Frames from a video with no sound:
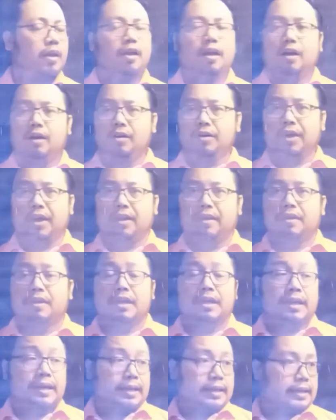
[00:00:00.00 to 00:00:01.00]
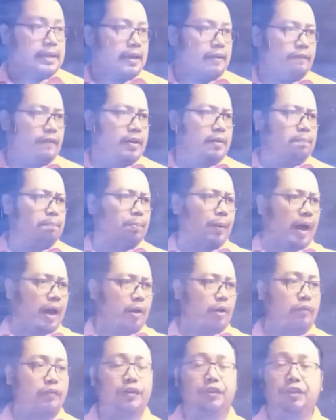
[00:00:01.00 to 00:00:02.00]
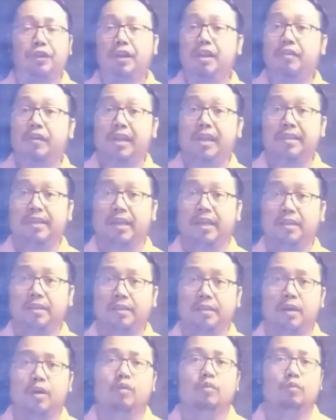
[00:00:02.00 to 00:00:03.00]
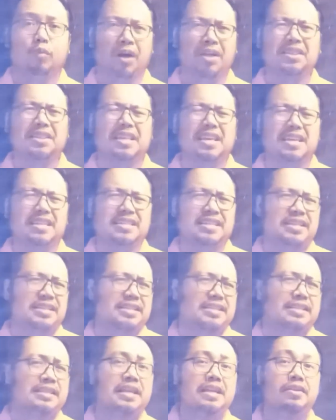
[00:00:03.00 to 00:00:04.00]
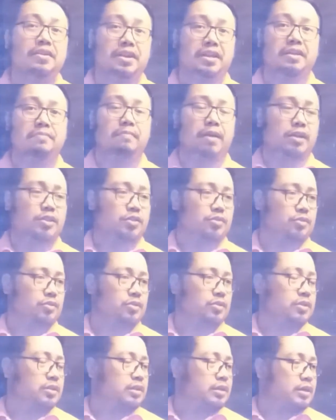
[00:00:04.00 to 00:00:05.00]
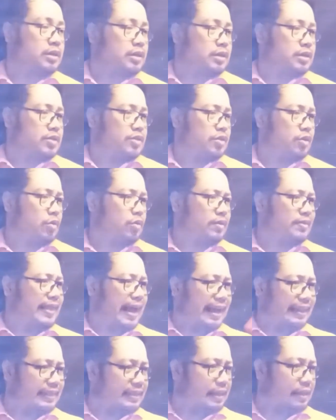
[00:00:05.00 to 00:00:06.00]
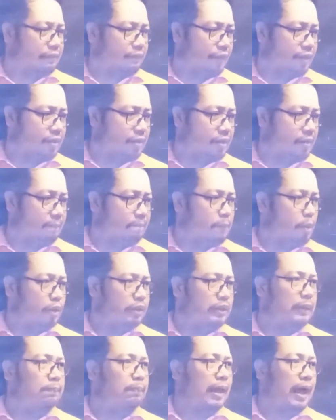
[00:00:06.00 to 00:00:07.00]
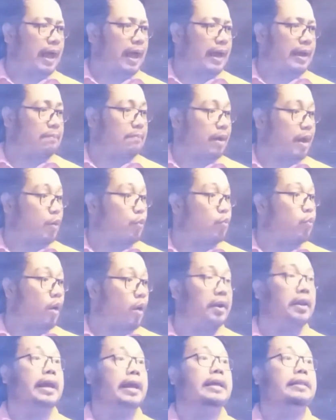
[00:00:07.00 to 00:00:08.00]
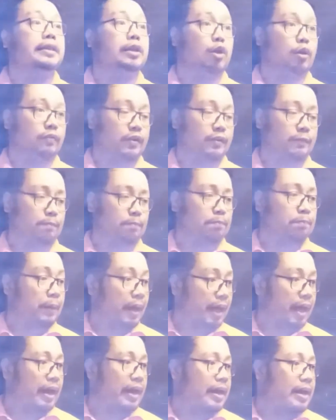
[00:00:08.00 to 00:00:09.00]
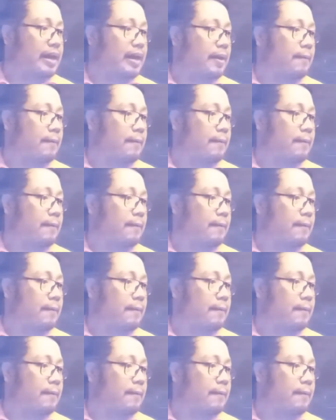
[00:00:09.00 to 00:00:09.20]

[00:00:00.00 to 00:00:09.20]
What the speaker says: Okay, given pi over 3 radian, what is its degree measure? So that given, multiply by 180 over pi,